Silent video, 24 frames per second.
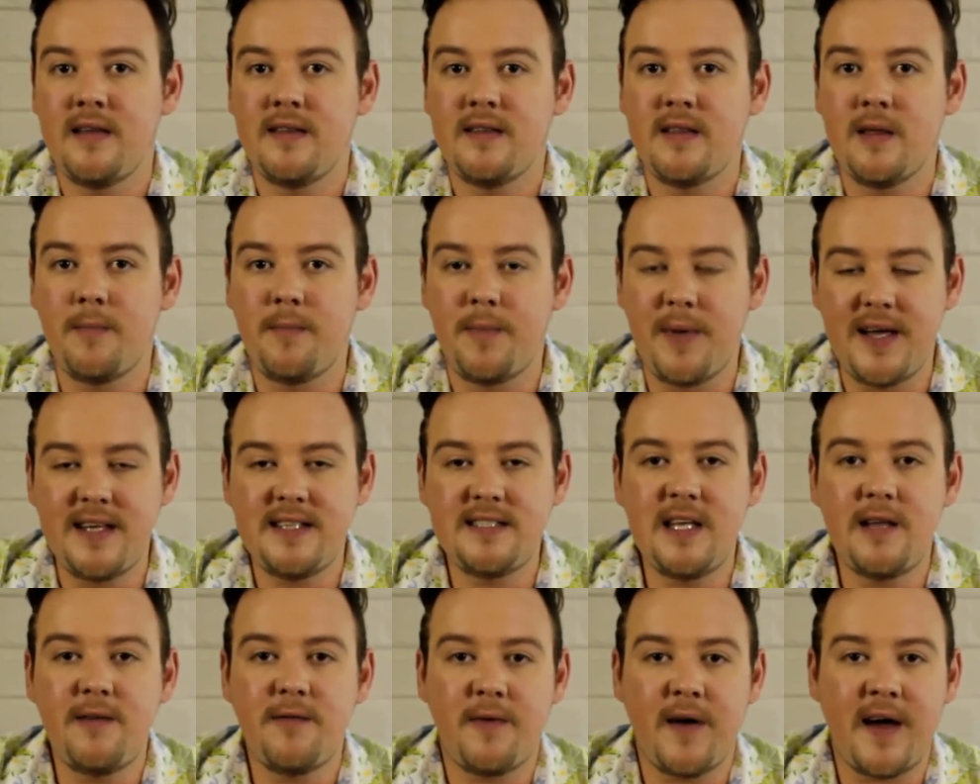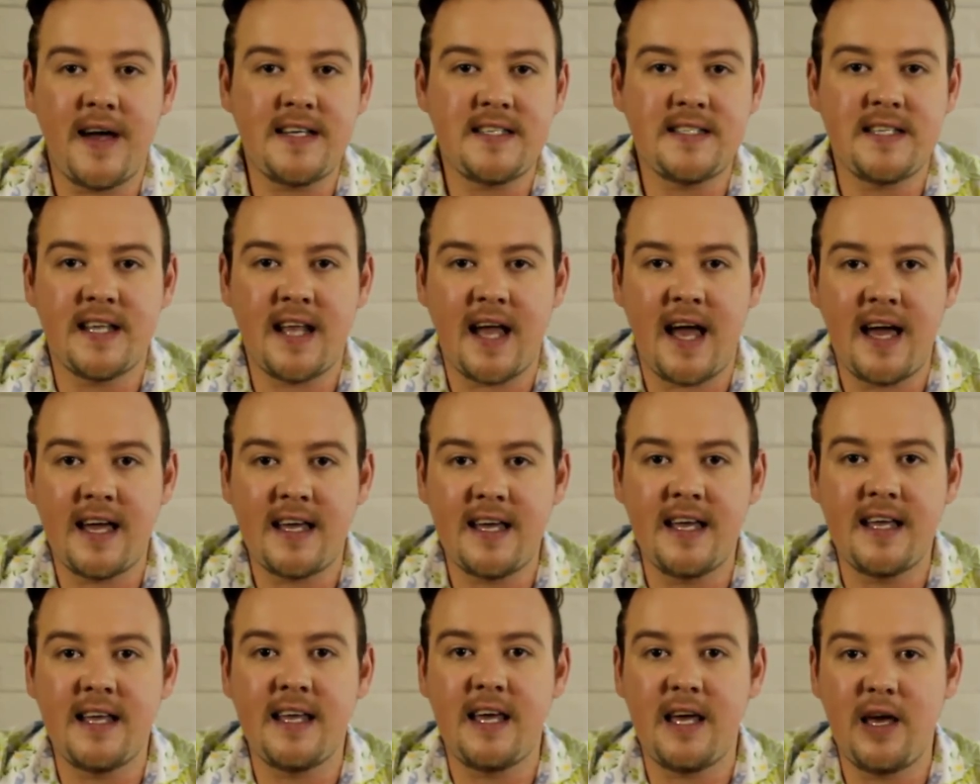The best advice that I
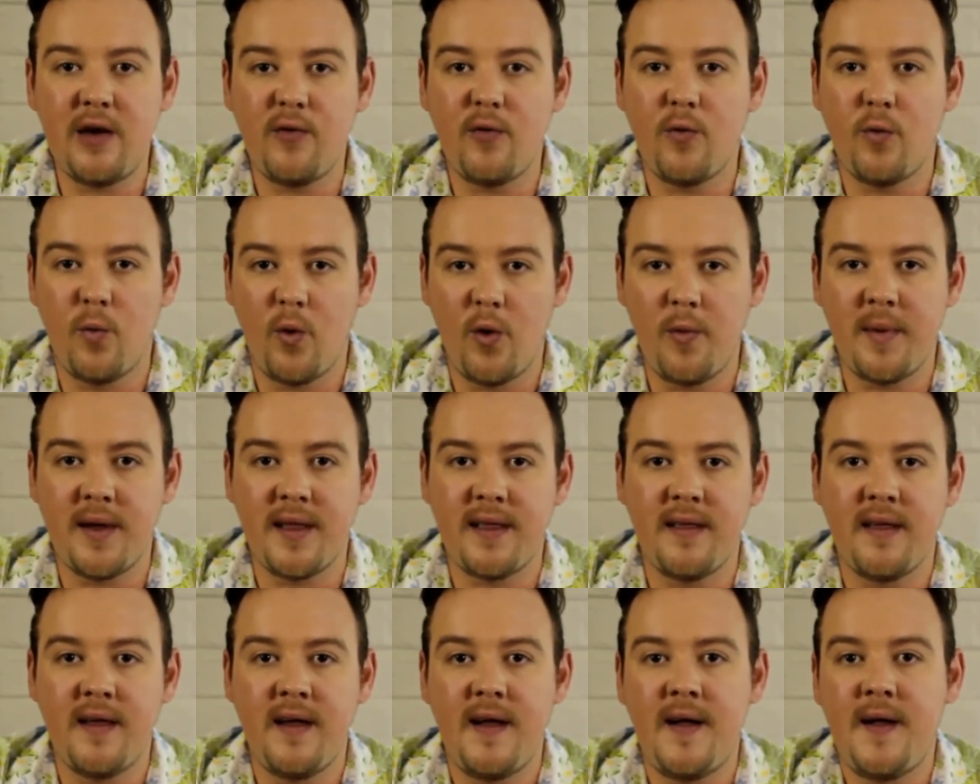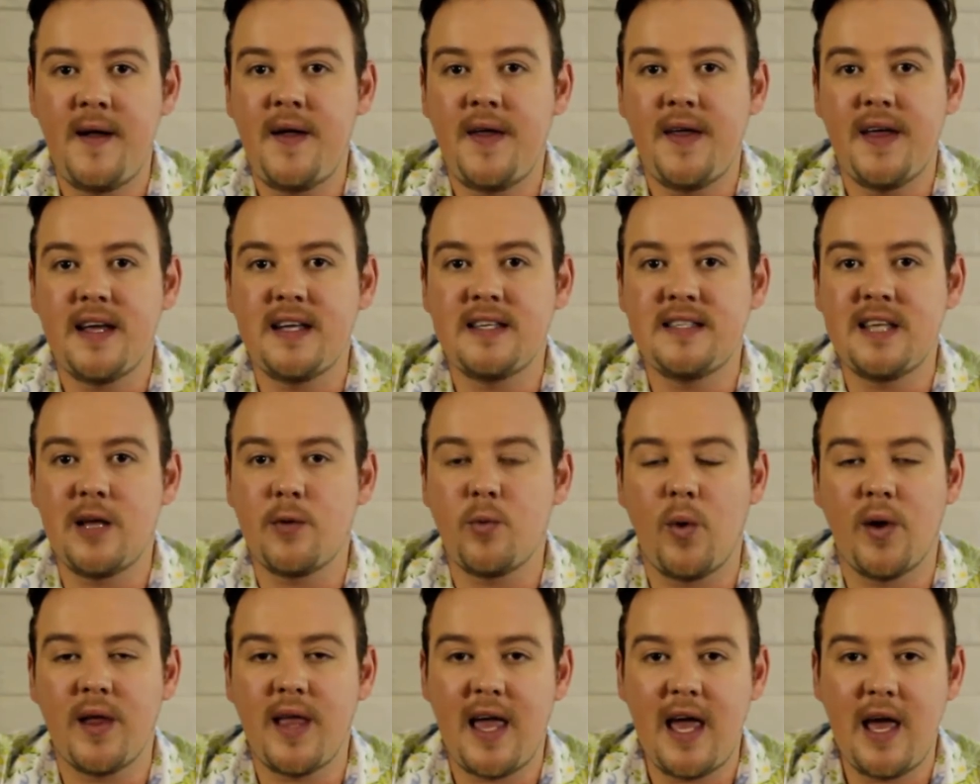can give women is
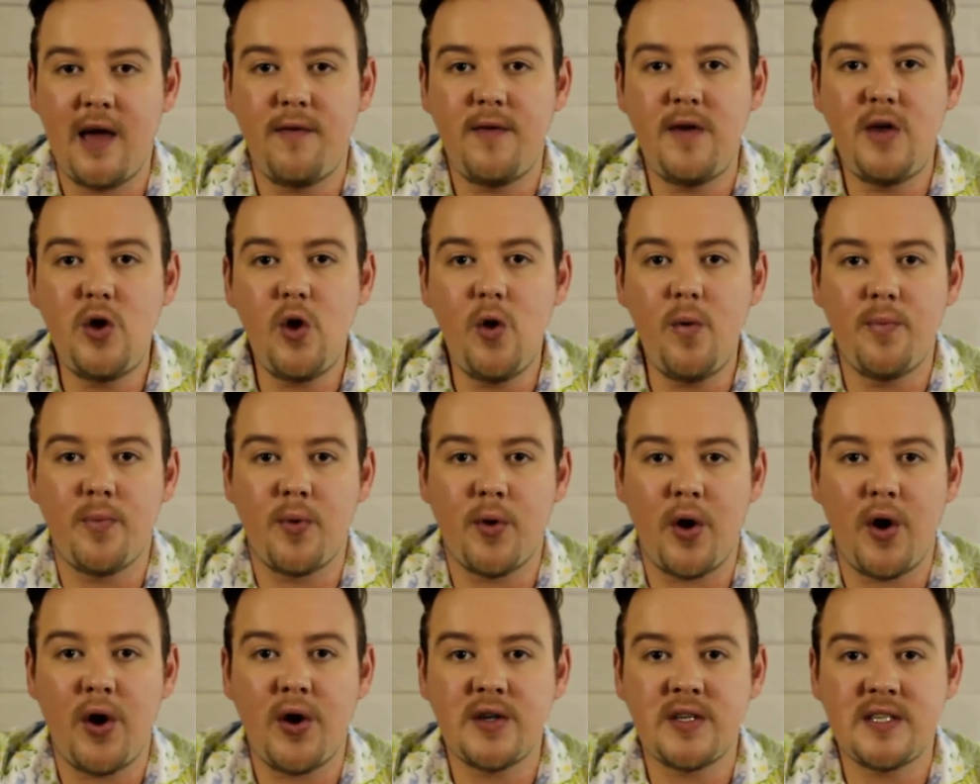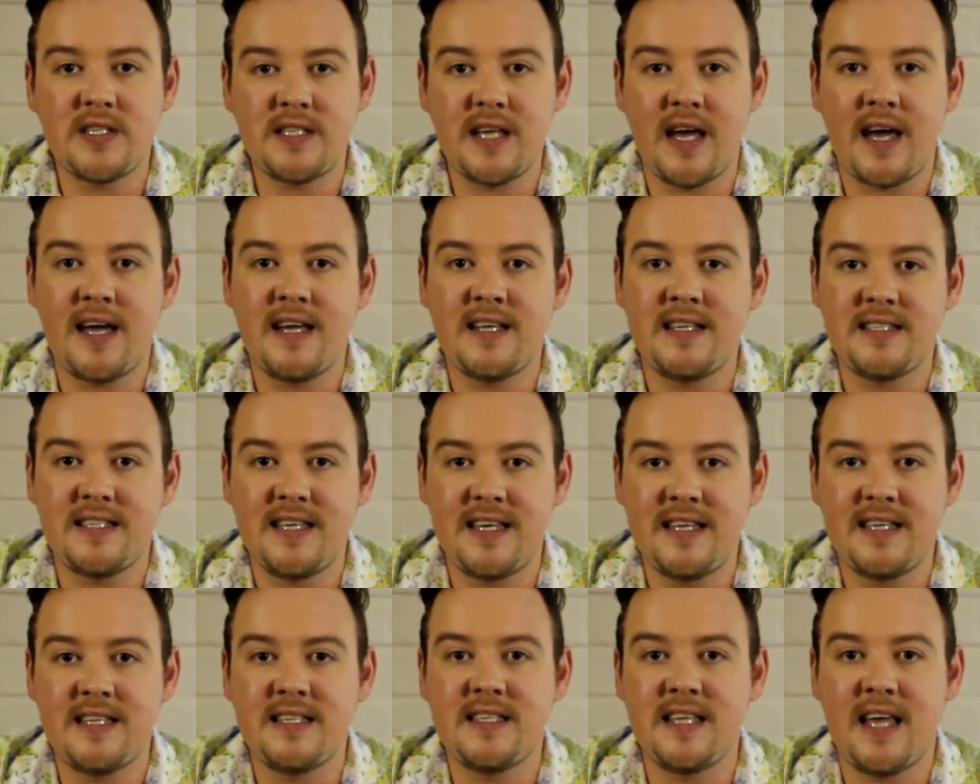that whatever your bra size
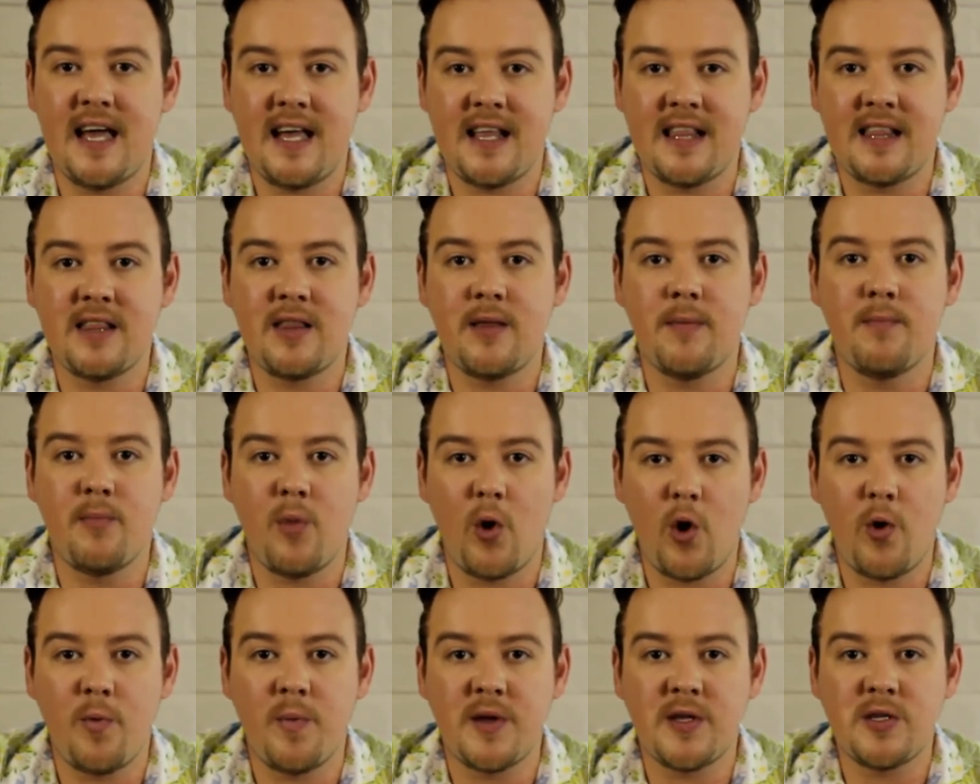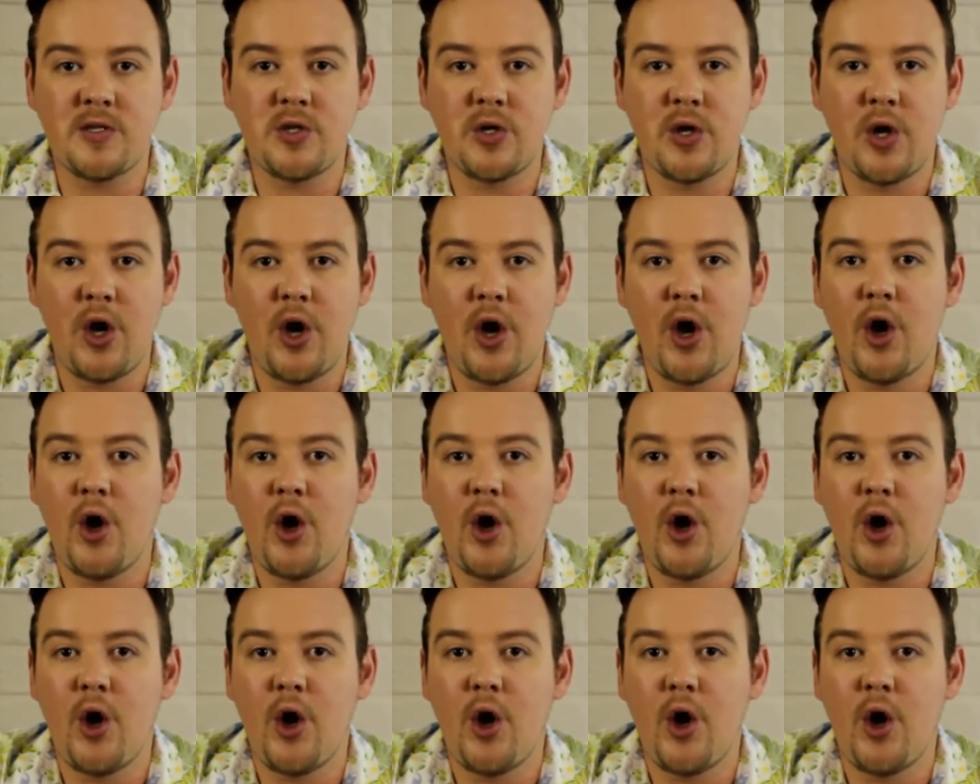is at the moment,